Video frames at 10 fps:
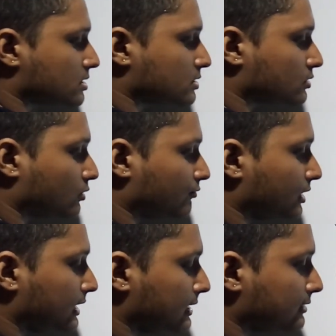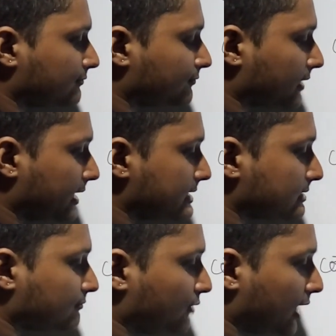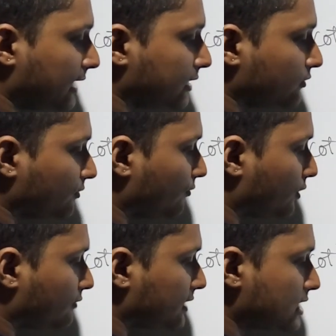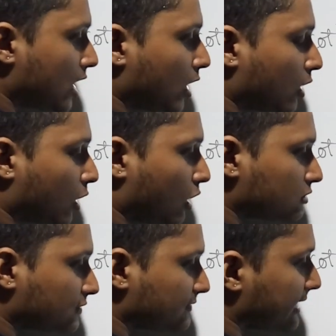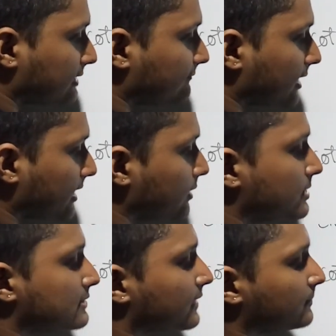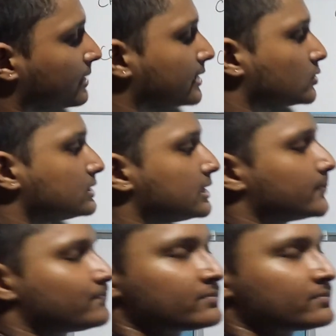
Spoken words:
so we need to find some value for which cot of that value is 1 by root 3.